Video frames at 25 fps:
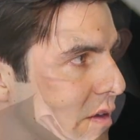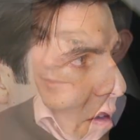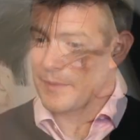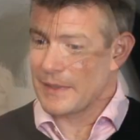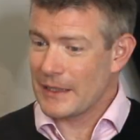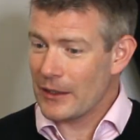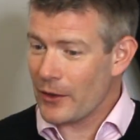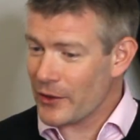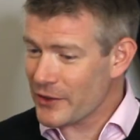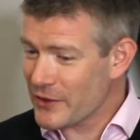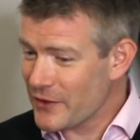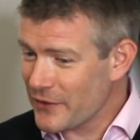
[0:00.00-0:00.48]
There's
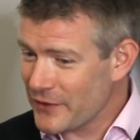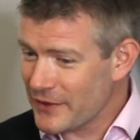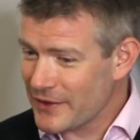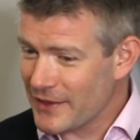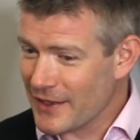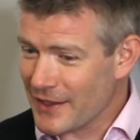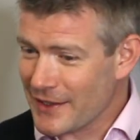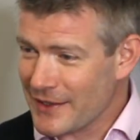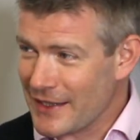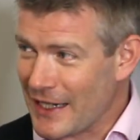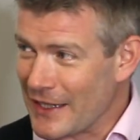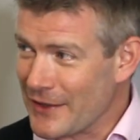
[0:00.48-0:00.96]
been lots of
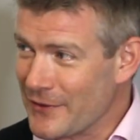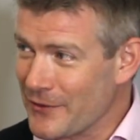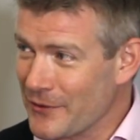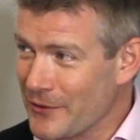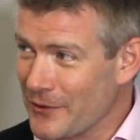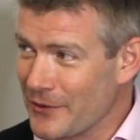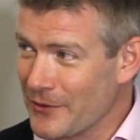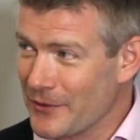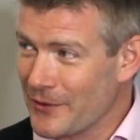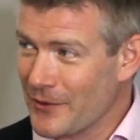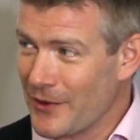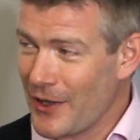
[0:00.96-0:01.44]

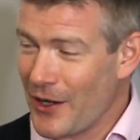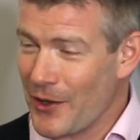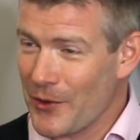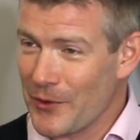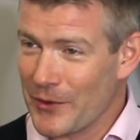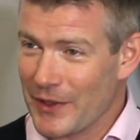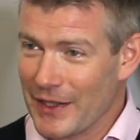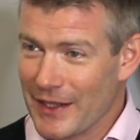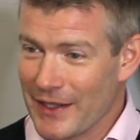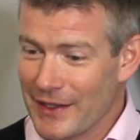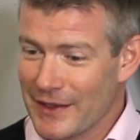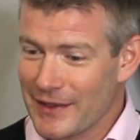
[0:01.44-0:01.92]
successful
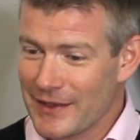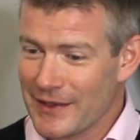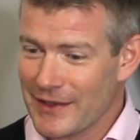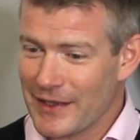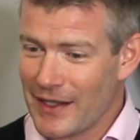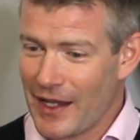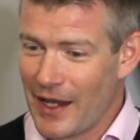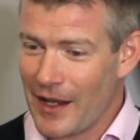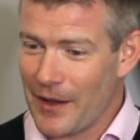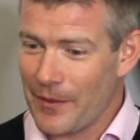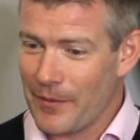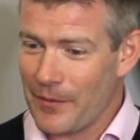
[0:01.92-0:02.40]

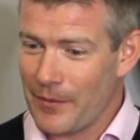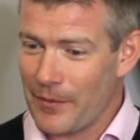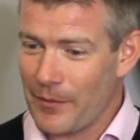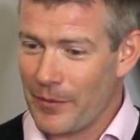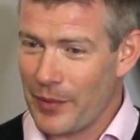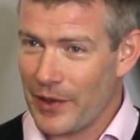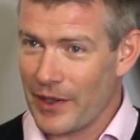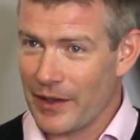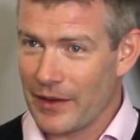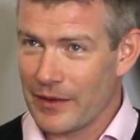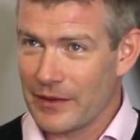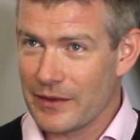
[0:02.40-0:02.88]
holdings,
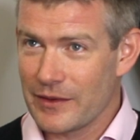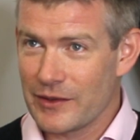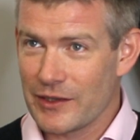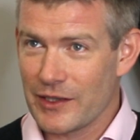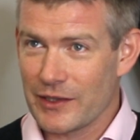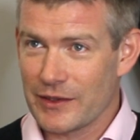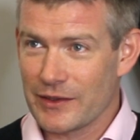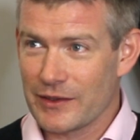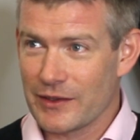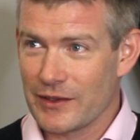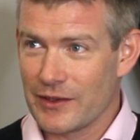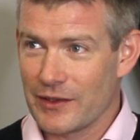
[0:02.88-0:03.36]
but
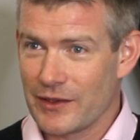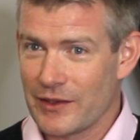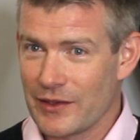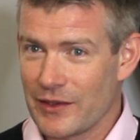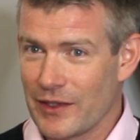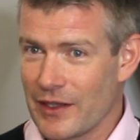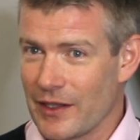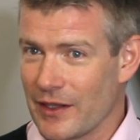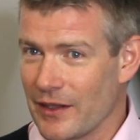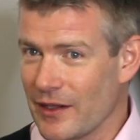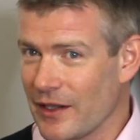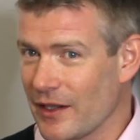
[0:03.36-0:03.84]

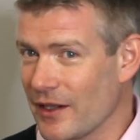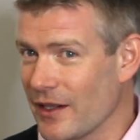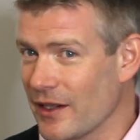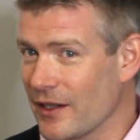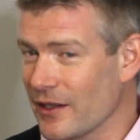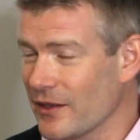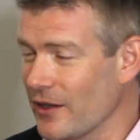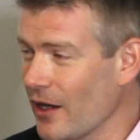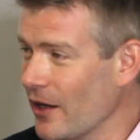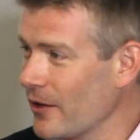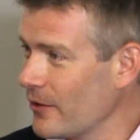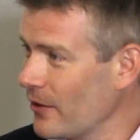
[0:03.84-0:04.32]

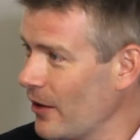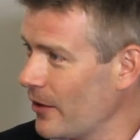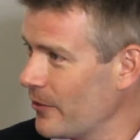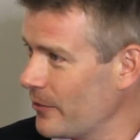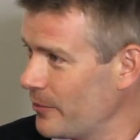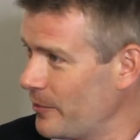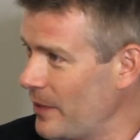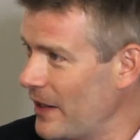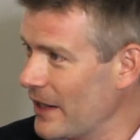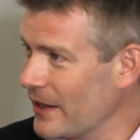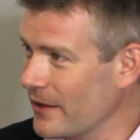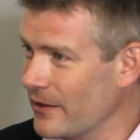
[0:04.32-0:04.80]
I
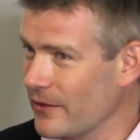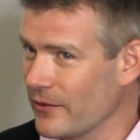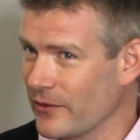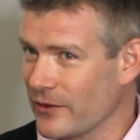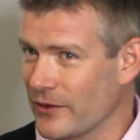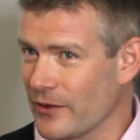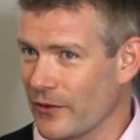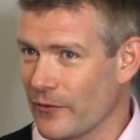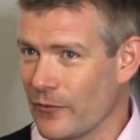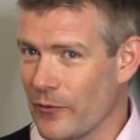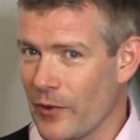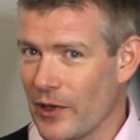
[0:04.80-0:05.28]
would pick
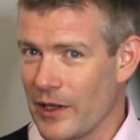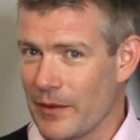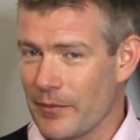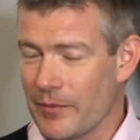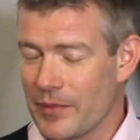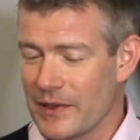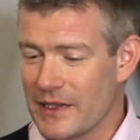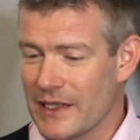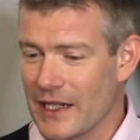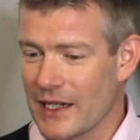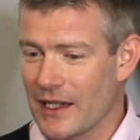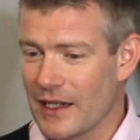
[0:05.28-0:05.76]
sort of one
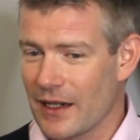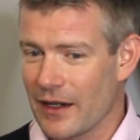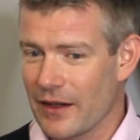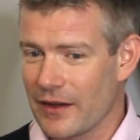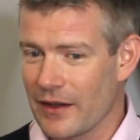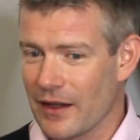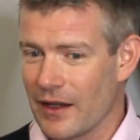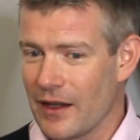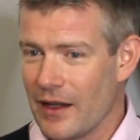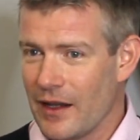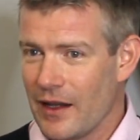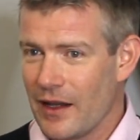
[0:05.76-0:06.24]
in
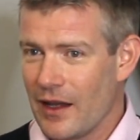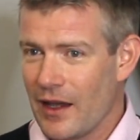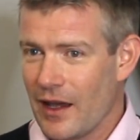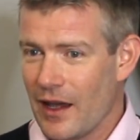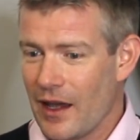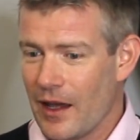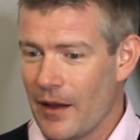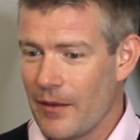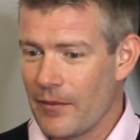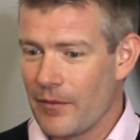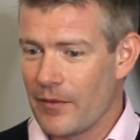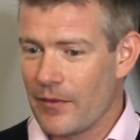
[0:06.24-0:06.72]
particular that
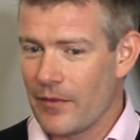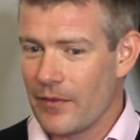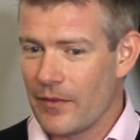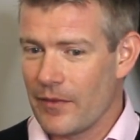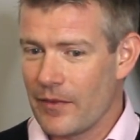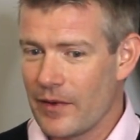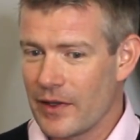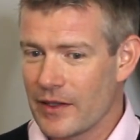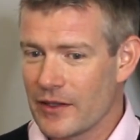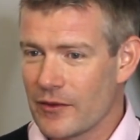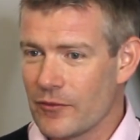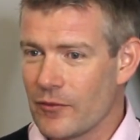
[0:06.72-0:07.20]

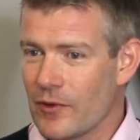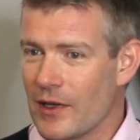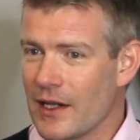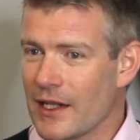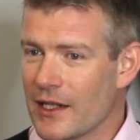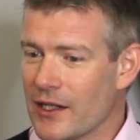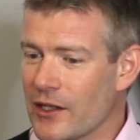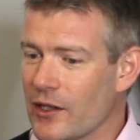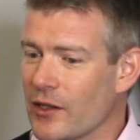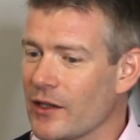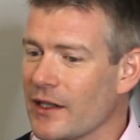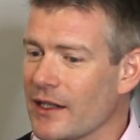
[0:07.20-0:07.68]
is a
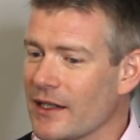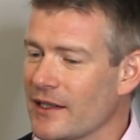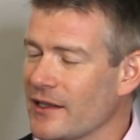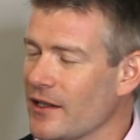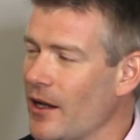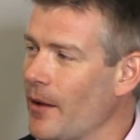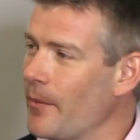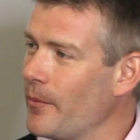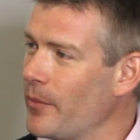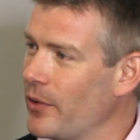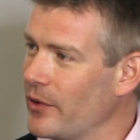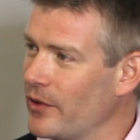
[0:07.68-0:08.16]
really good
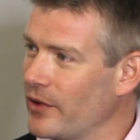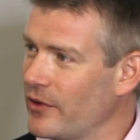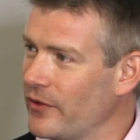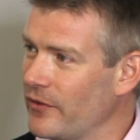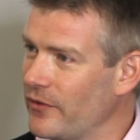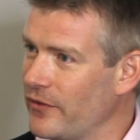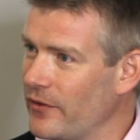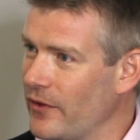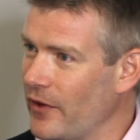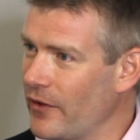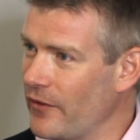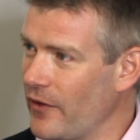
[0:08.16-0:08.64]

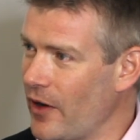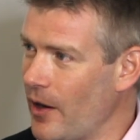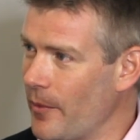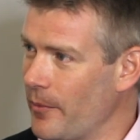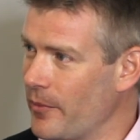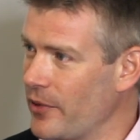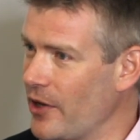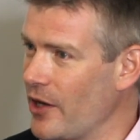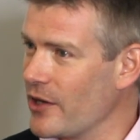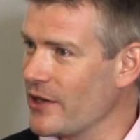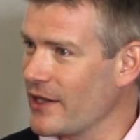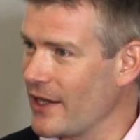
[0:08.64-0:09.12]
example of
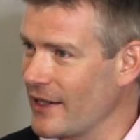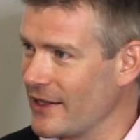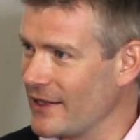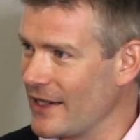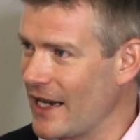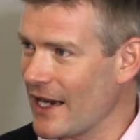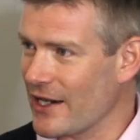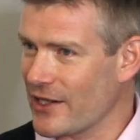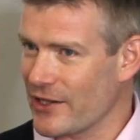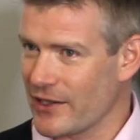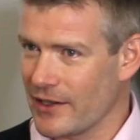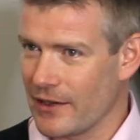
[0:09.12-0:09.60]
our process
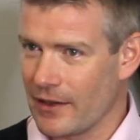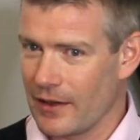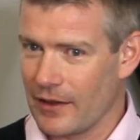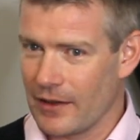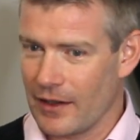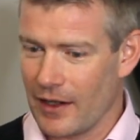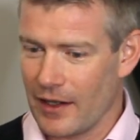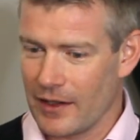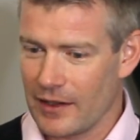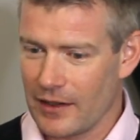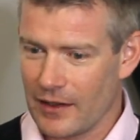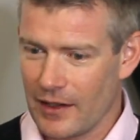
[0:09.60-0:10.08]
in
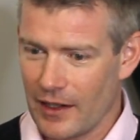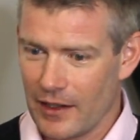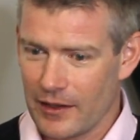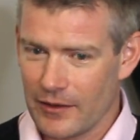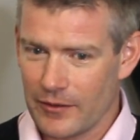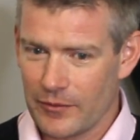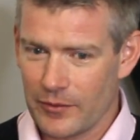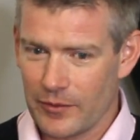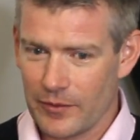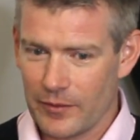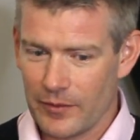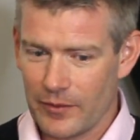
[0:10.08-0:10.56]
action
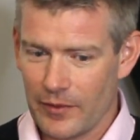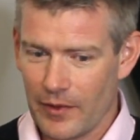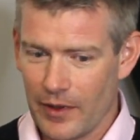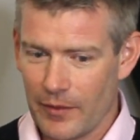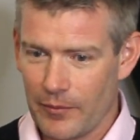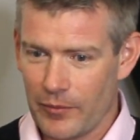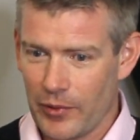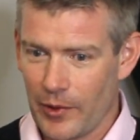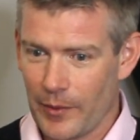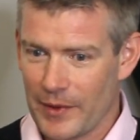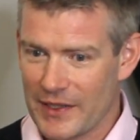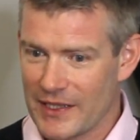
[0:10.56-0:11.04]
and
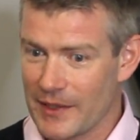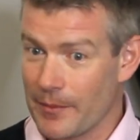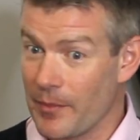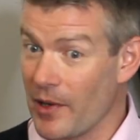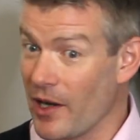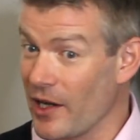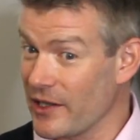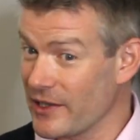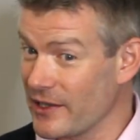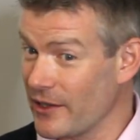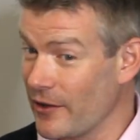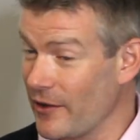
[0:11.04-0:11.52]
probably
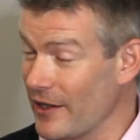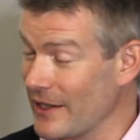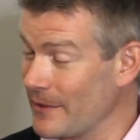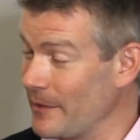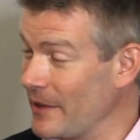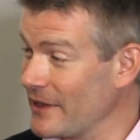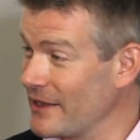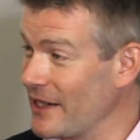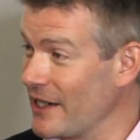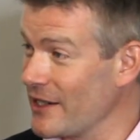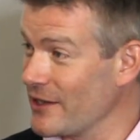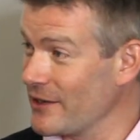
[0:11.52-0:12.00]
surpassed our
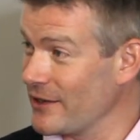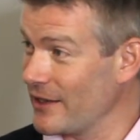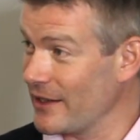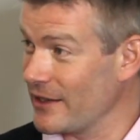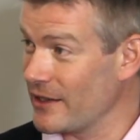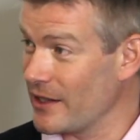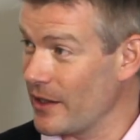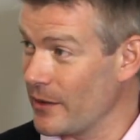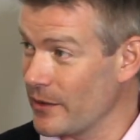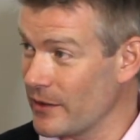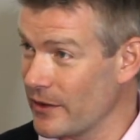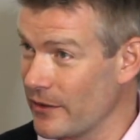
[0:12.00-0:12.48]
expectations
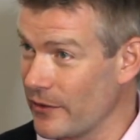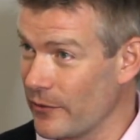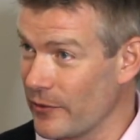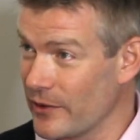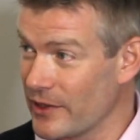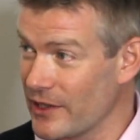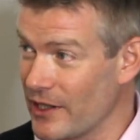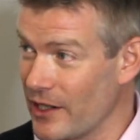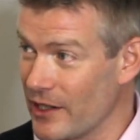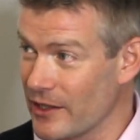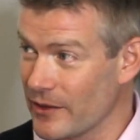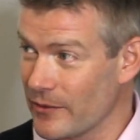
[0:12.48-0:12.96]
in terms of the
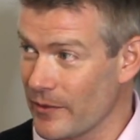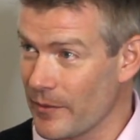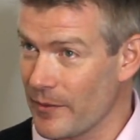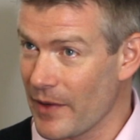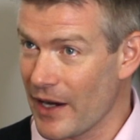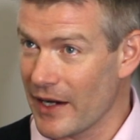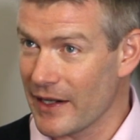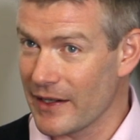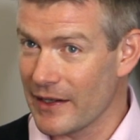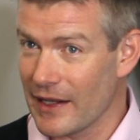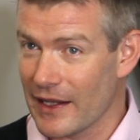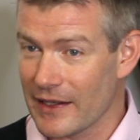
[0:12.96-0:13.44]
returns we've
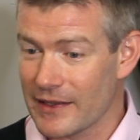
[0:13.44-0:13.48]
made.